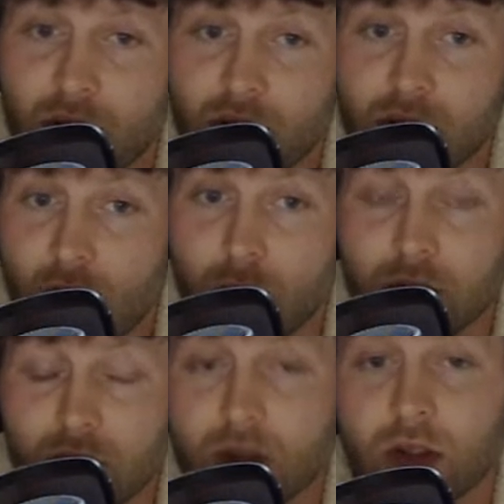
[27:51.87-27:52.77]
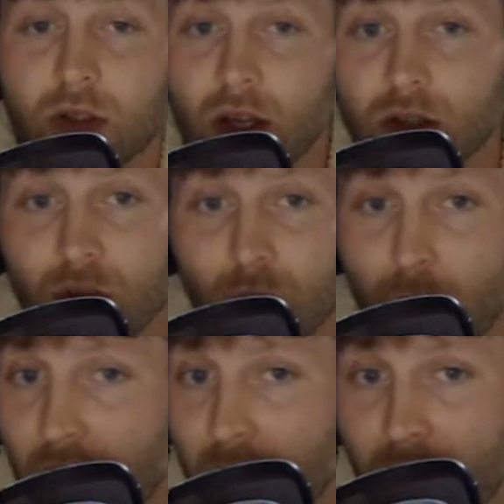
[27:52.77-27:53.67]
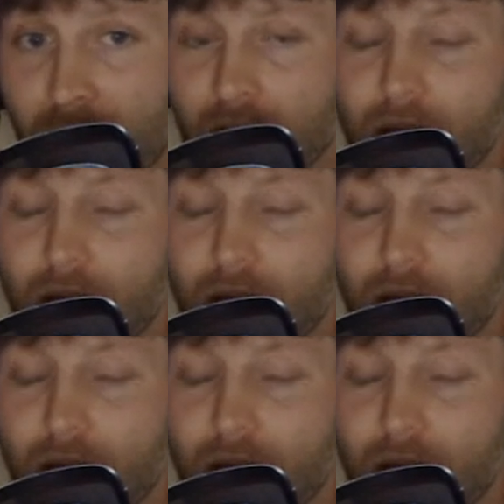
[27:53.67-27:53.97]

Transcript: slot position. Like, should we bring him back?